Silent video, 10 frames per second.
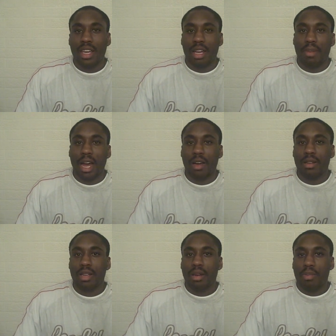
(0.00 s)
about
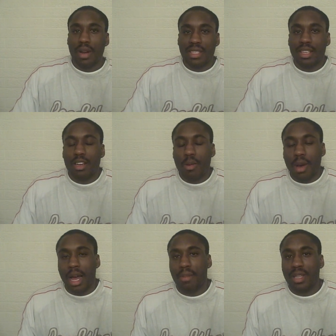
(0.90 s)
President
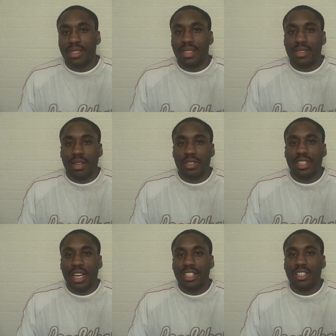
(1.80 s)
Obama's
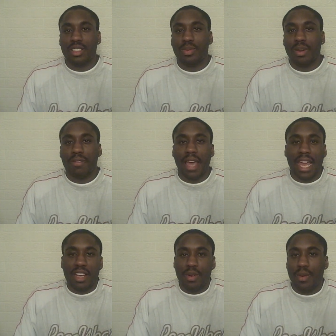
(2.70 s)
associations with
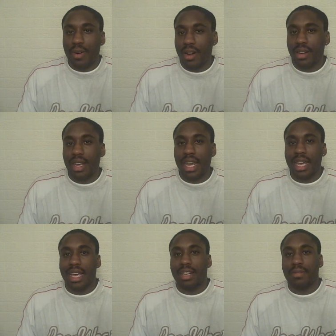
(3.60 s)
ACORN,
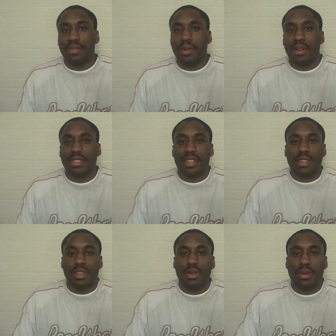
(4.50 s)
and of course the
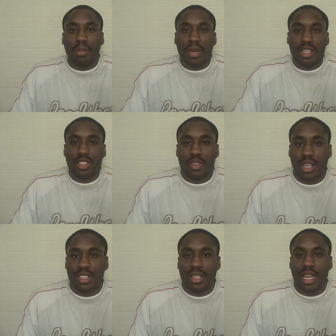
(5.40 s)
new
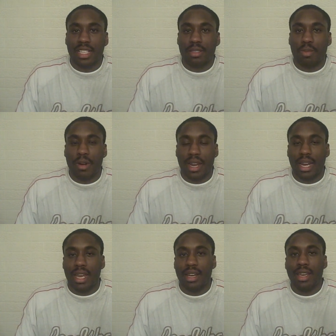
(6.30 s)
administration that he's bringing
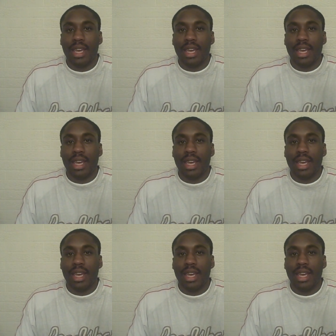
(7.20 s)
in,